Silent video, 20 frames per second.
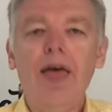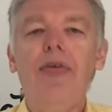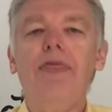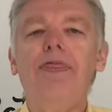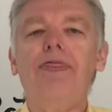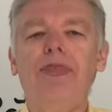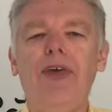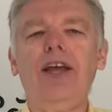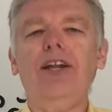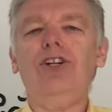
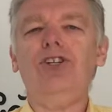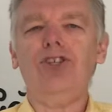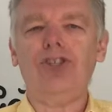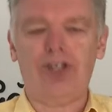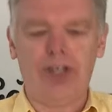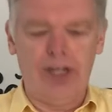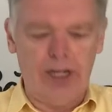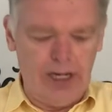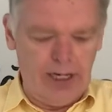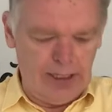Then
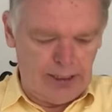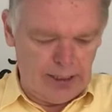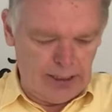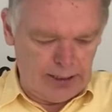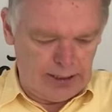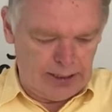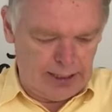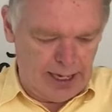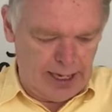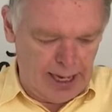
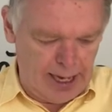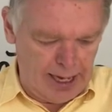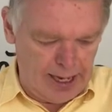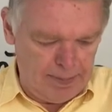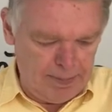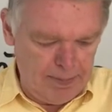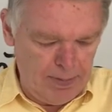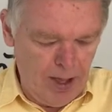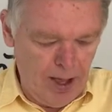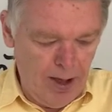Jesus
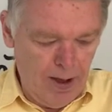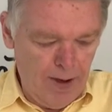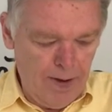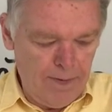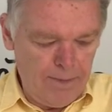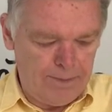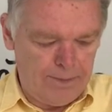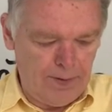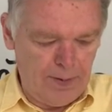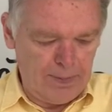came
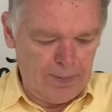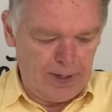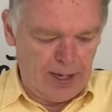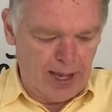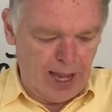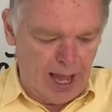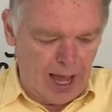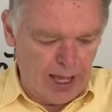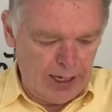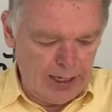from
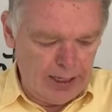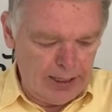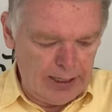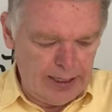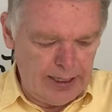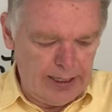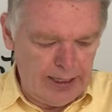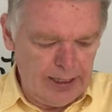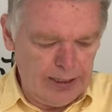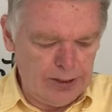
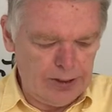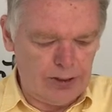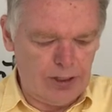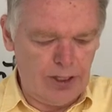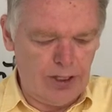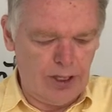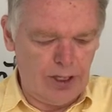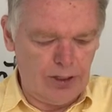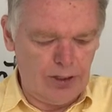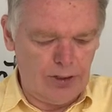Galilee to
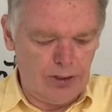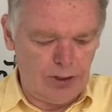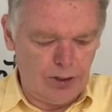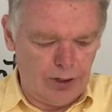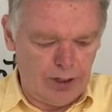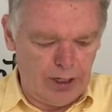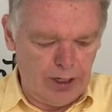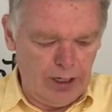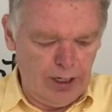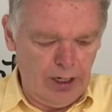the
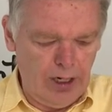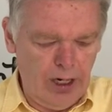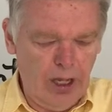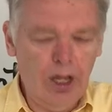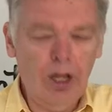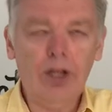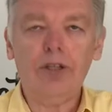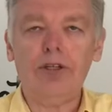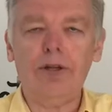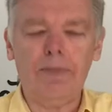Jordan
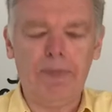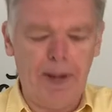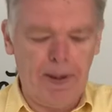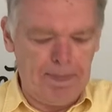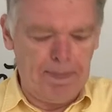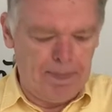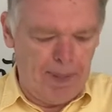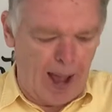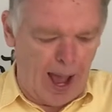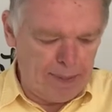to be
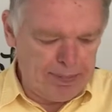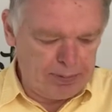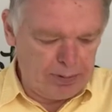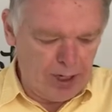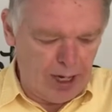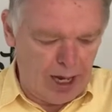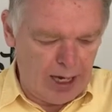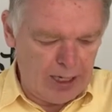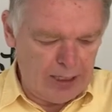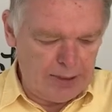
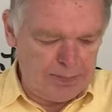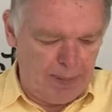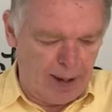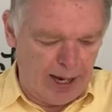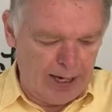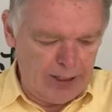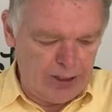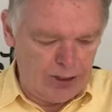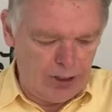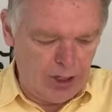baptized
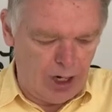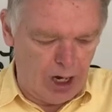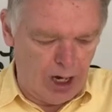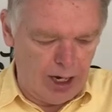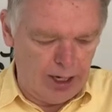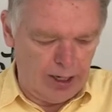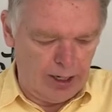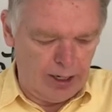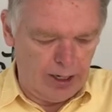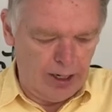by
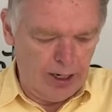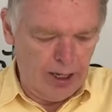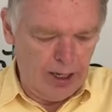John.